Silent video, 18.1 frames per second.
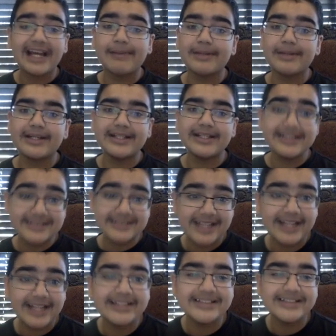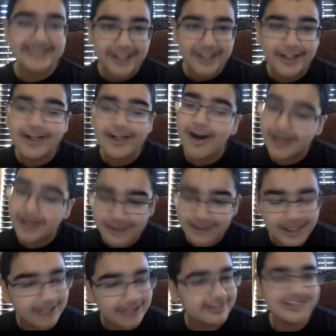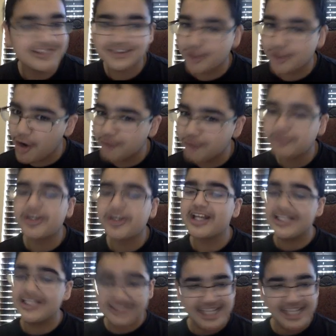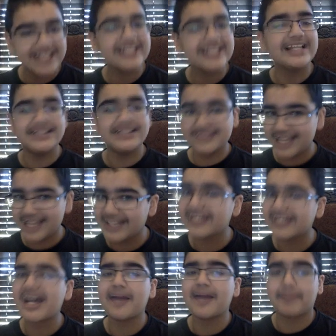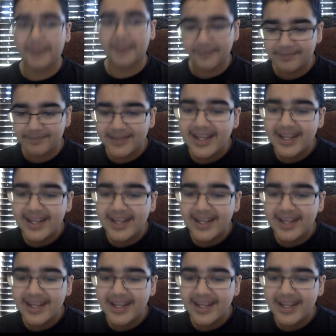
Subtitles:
I mean, he's going all around. He's getting hyper.